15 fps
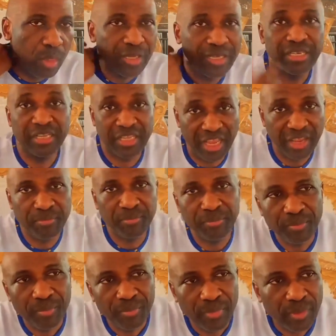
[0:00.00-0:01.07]
in the game.
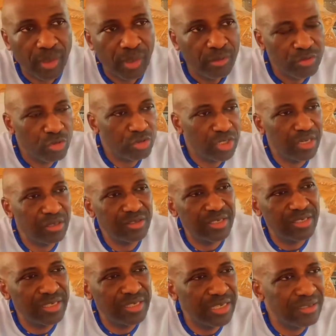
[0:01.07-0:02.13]
So
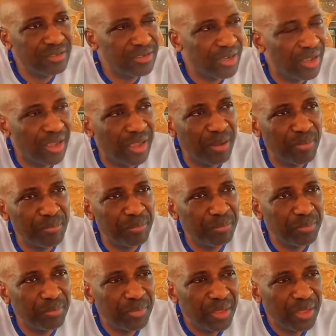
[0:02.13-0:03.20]
Chelsea needs to
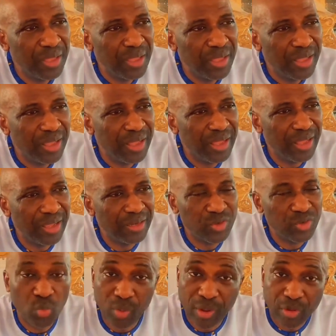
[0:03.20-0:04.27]

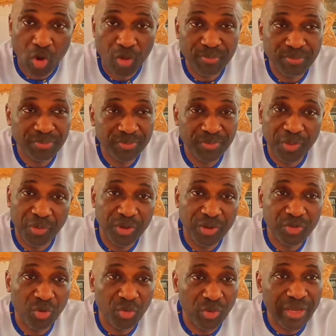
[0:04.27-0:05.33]
wake up. They
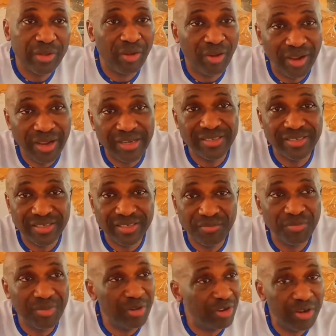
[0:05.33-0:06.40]
want to win, or else
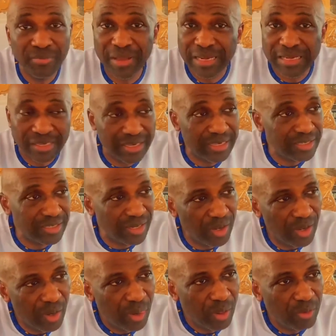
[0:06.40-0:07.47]
Real Madrid
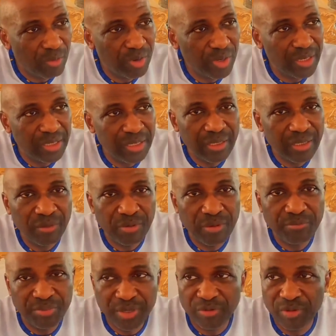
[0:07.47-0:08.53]

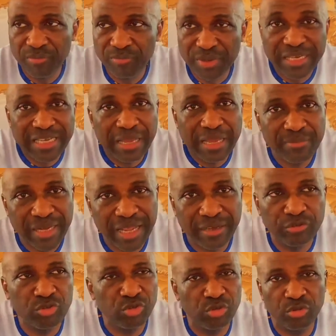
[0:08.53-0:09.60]
will bring them
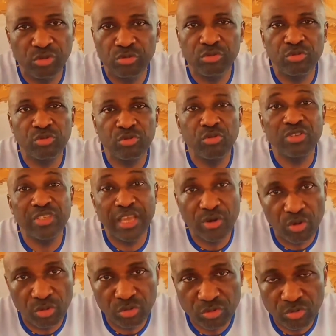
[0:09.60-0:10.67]
down to
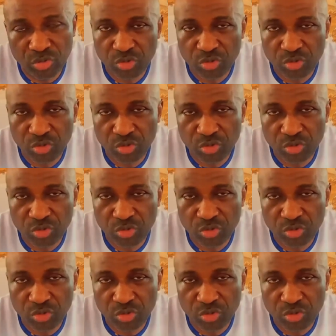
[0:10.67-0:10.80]
zero.